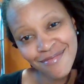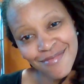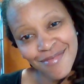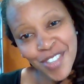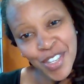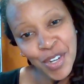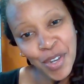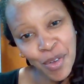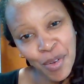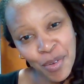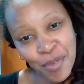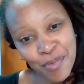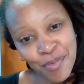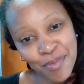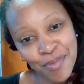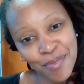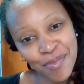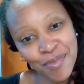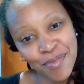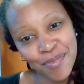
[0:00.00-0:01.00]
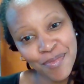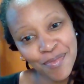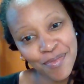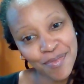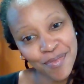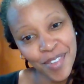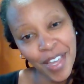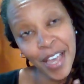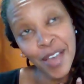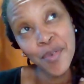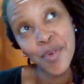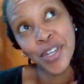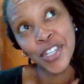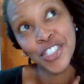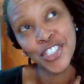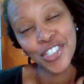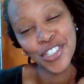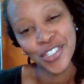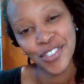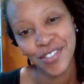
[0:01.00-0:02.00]
you know. I
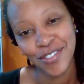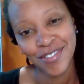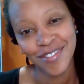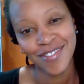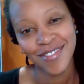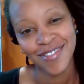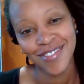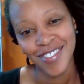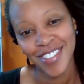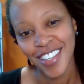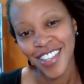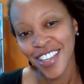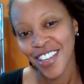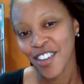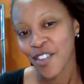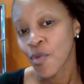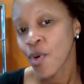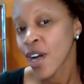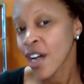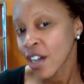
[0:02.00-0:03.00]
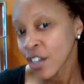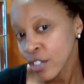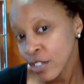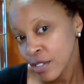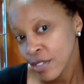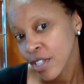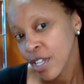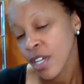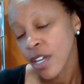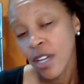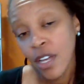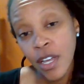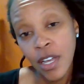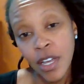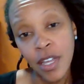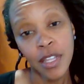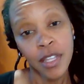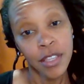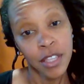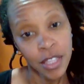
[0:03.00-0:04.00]
wish. Well,
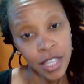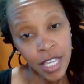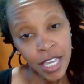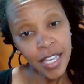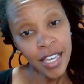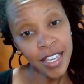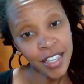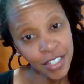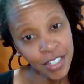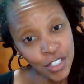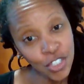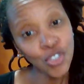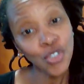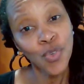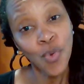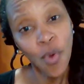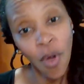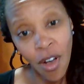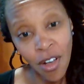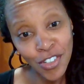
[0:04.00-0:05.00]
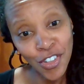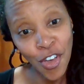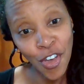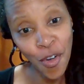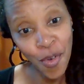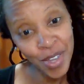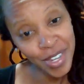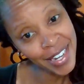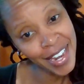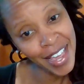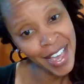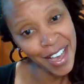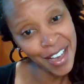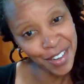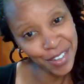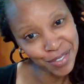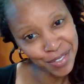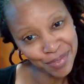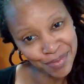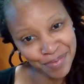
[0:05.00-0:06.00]
the thing is, you all know it
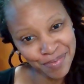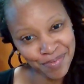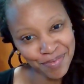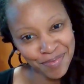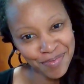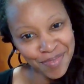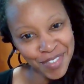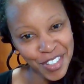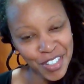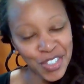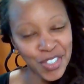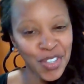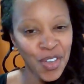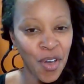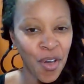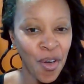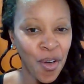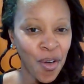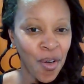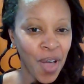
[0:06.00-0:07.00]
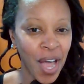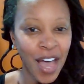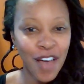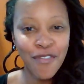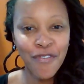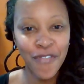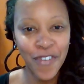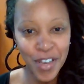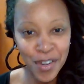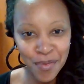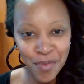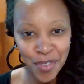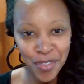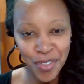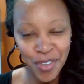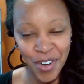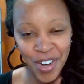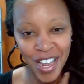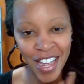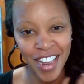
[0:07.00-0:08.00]
now. So have fun with
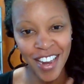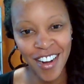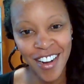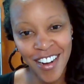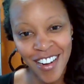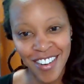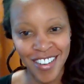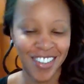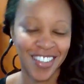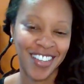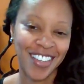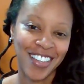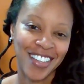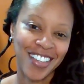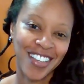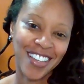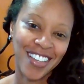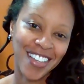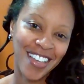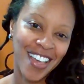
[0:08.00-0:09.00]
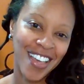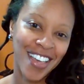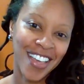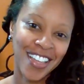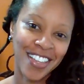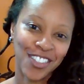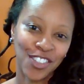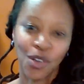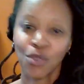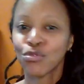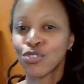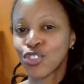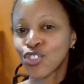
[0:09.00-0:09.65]
your hair and don't